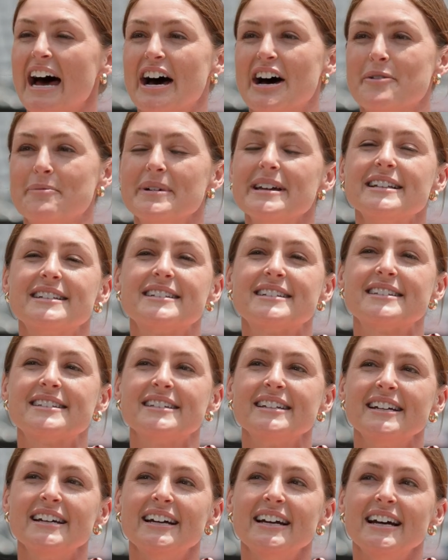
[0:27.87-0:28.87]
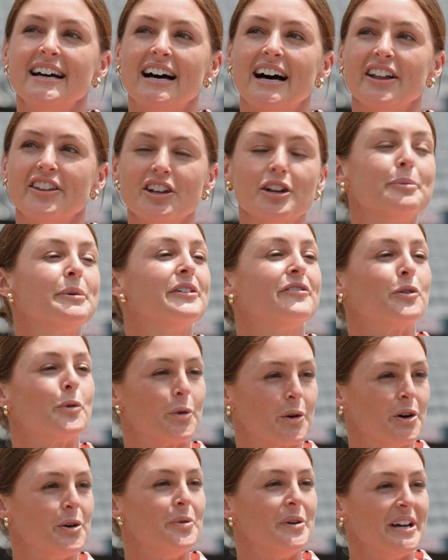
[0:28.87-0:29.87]
Um, it's a little bit of a
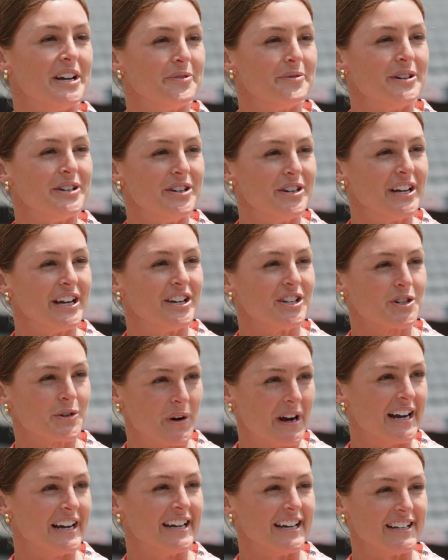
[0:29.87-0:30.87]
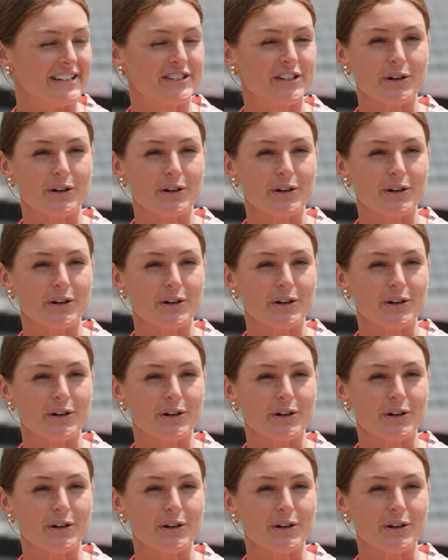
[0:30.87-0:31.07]
whirlwind when you get traded.